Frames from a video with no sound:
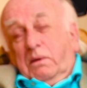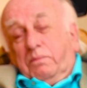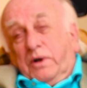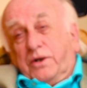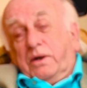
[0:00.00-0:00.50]

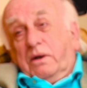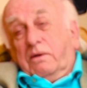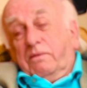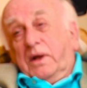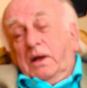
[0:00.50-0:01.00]
president
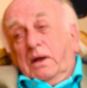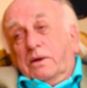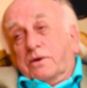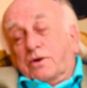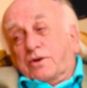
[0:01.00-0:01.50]
of the
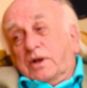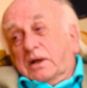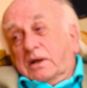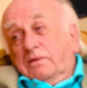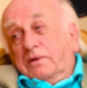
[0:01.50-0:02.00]

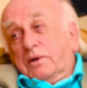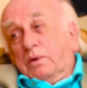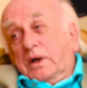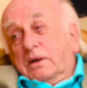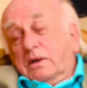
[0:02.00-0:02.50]
Society for the
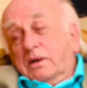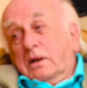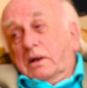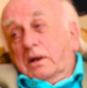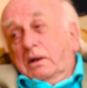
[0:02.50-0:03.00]
Right to
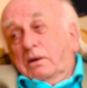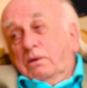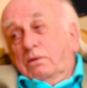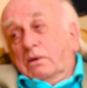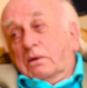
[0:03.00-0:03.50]
Die in
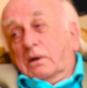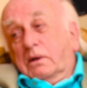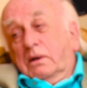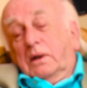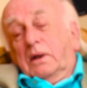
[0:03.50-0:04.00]
New York,
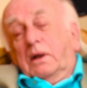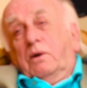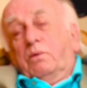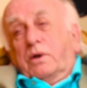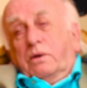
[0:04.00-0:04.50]

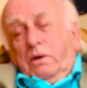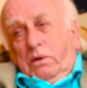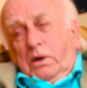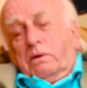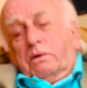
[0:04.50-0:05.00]
which no
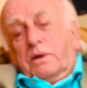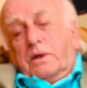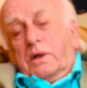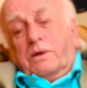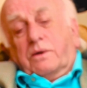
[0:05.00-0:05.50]
longer
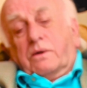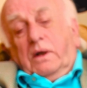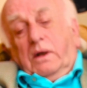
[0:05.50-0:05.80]
exists.